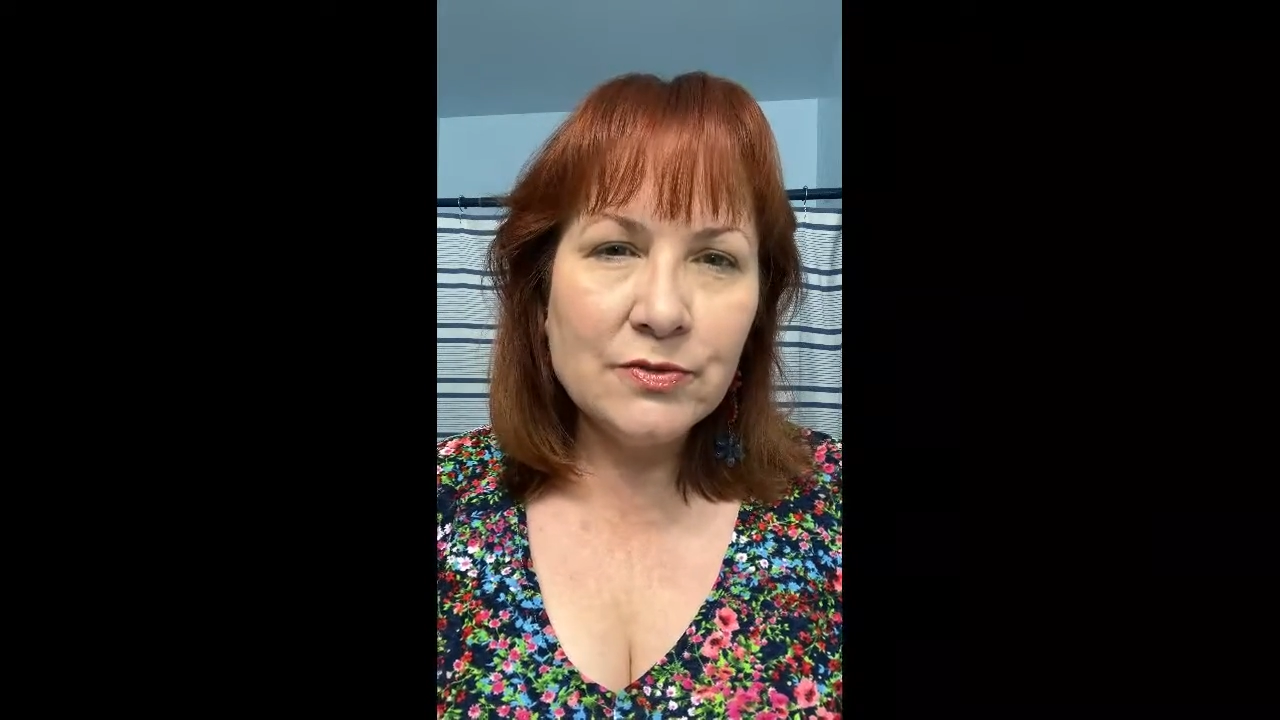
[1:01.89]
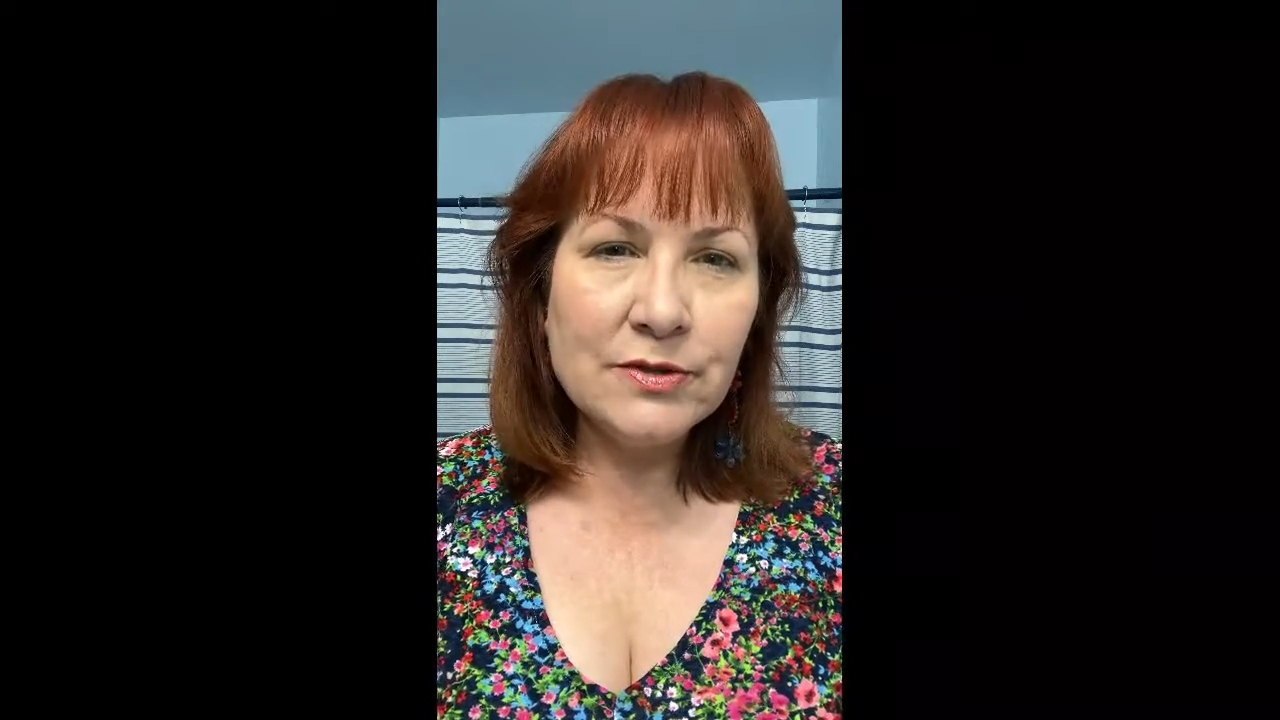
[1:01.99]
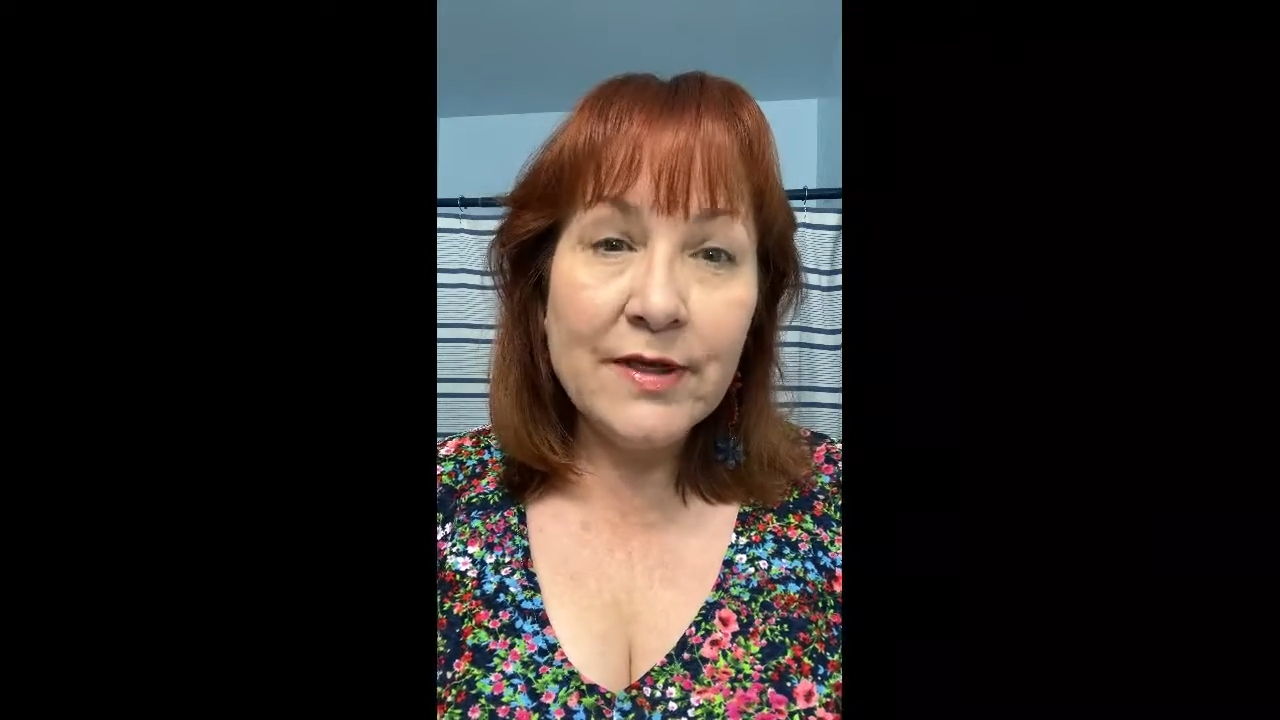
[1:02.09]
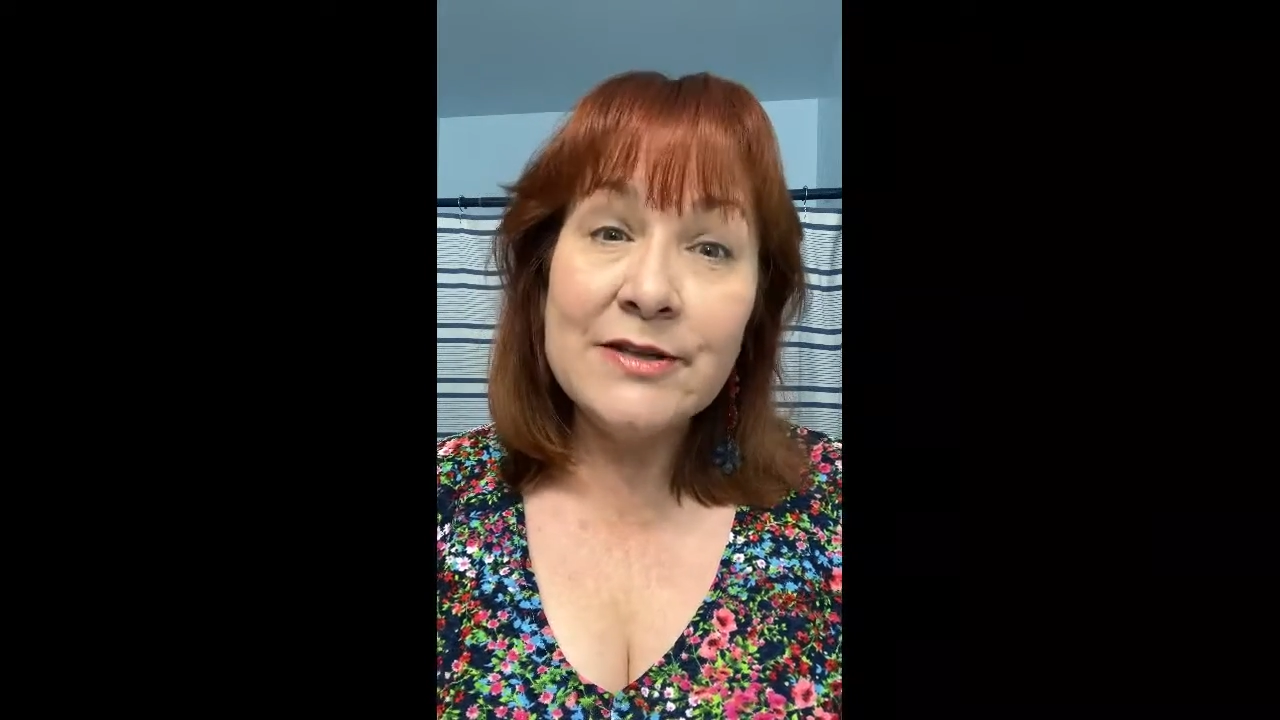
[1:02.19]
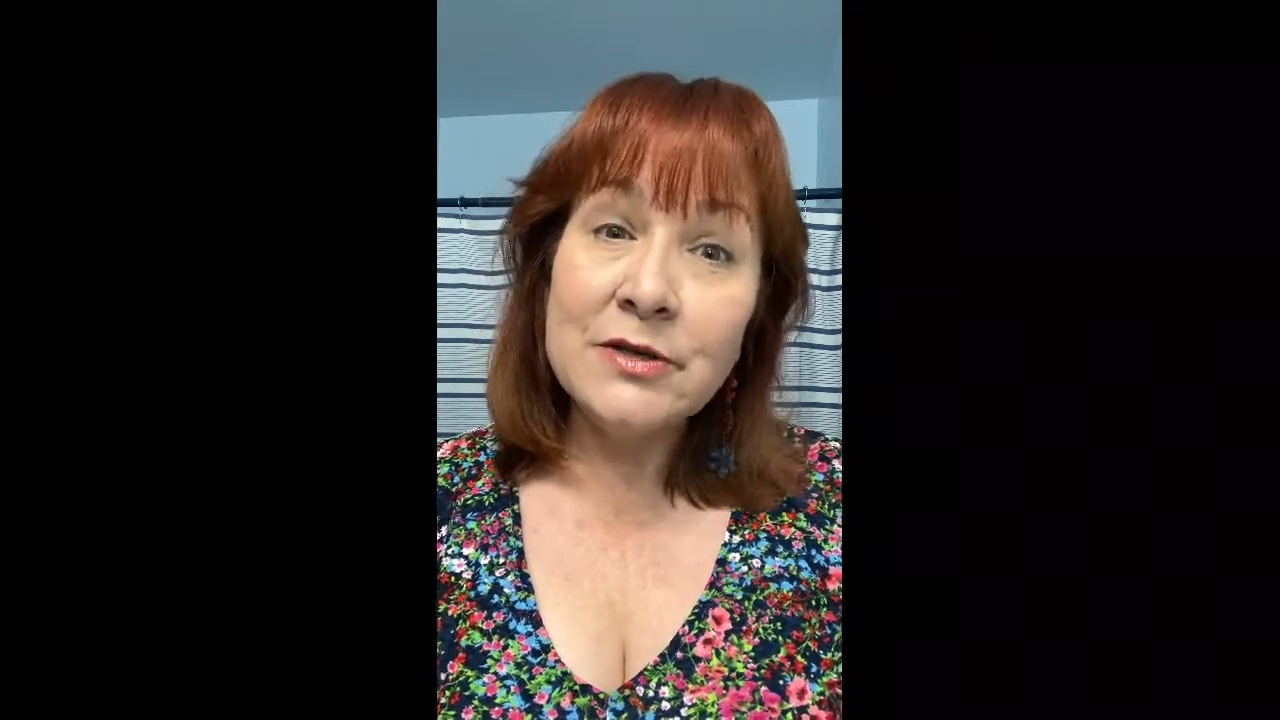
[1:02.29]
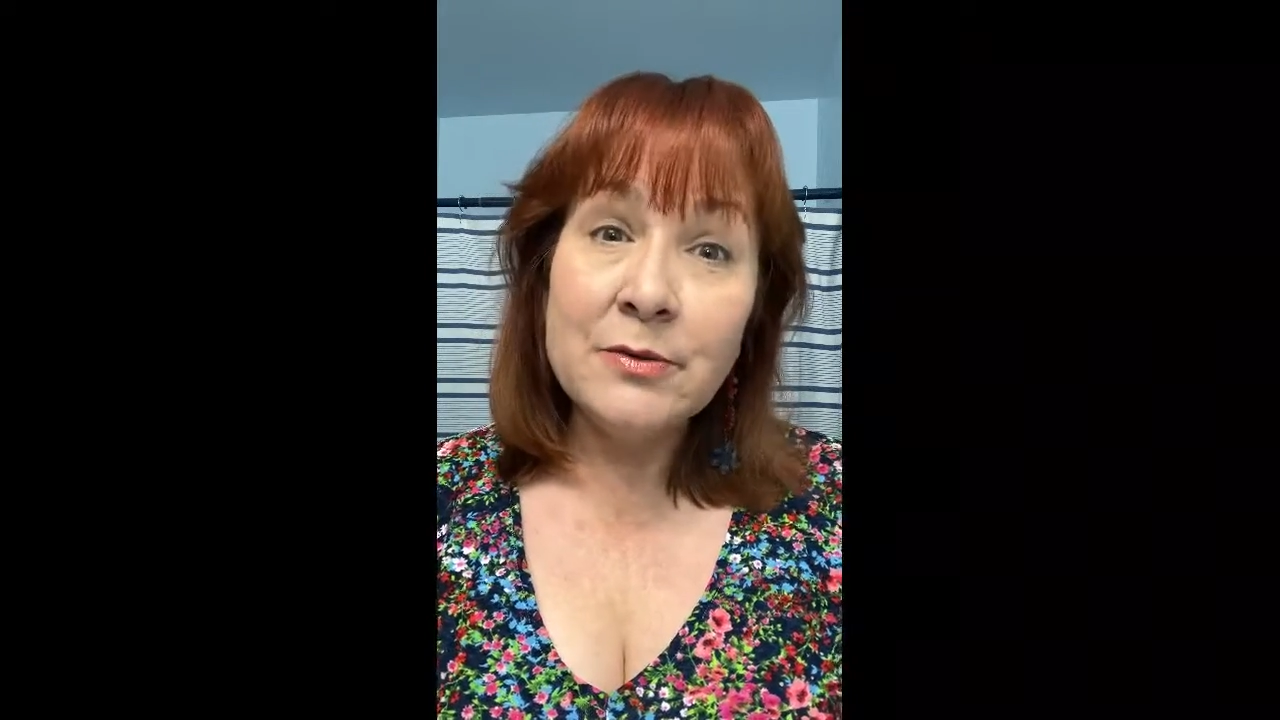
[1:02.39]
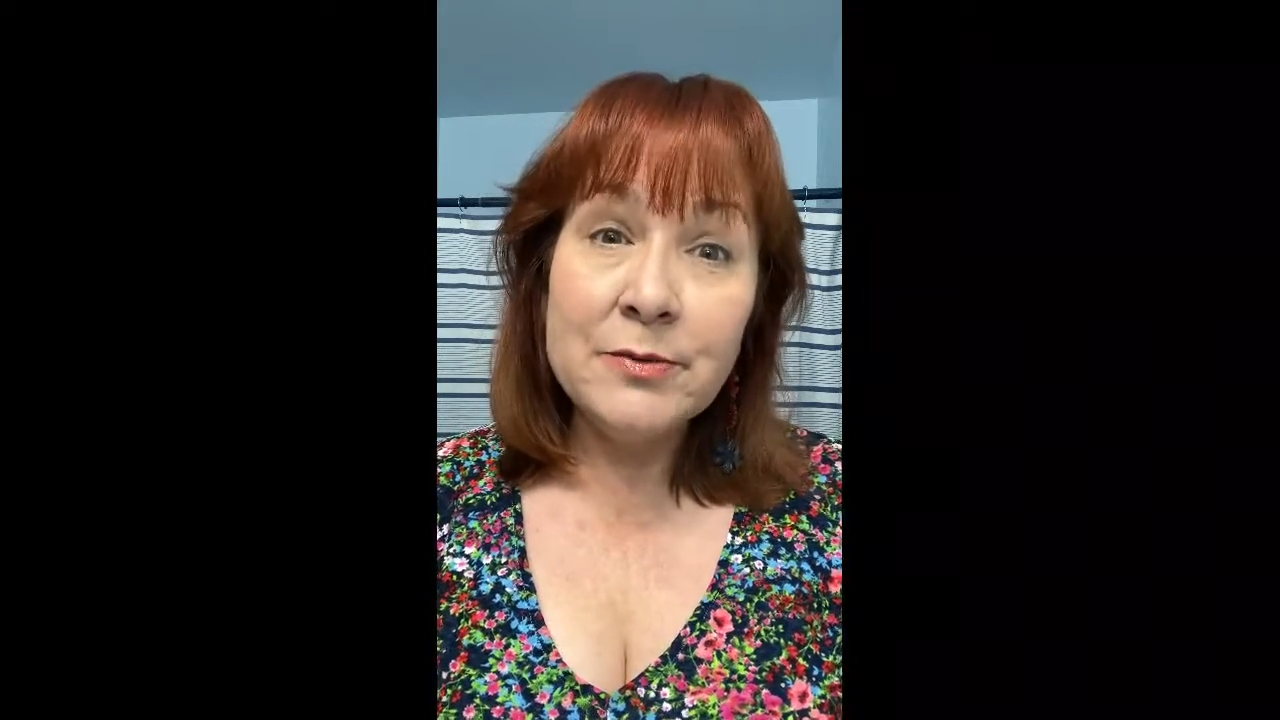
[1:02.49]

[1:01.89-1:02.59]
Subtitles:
So that's what I'm